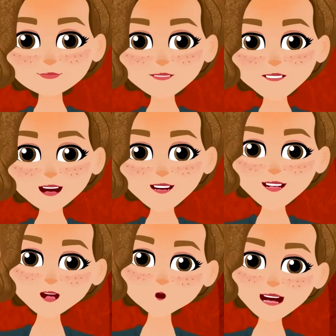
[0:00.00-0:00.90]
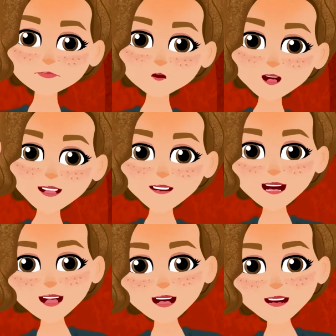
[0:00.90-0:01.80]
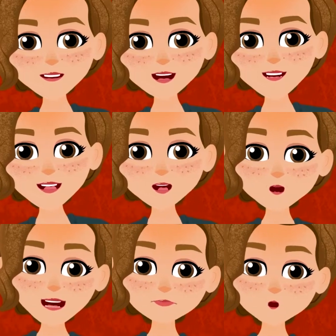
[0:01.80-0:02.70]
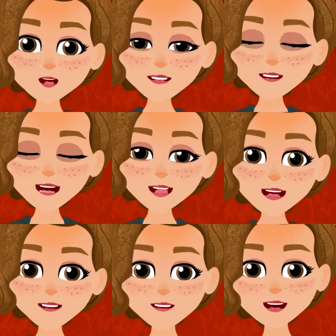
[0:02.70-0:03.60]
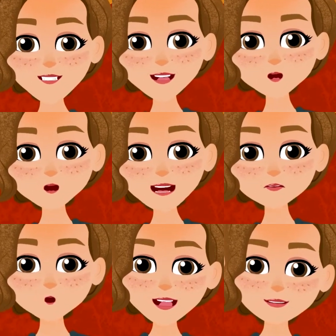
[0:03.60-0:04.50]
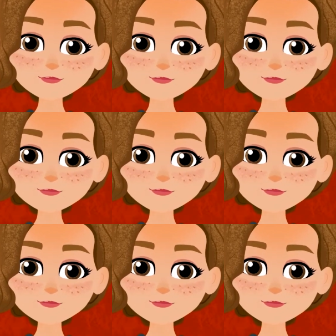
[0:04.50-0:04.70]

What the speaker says: I know this info might not sound useful, but it will come in handy throughout the story.